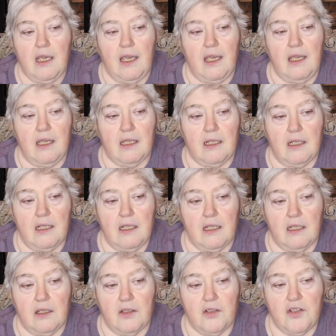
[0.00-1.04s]
and
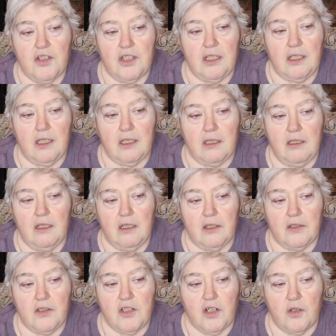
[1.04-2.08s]
uh, she had
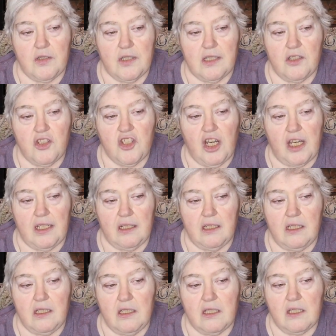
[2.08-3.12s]
uh, chosen
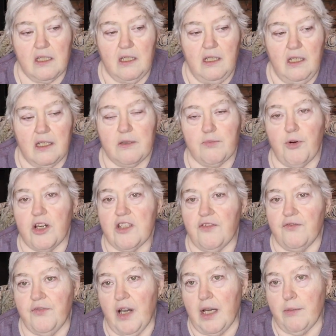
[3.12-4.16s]
Chandy's
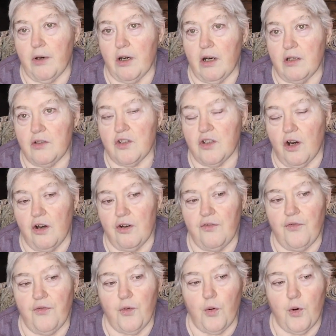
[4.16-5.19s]
Expression Fiber Art
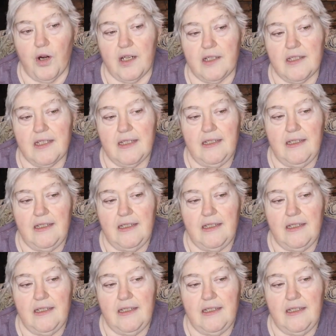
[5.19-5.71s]
Yarn for it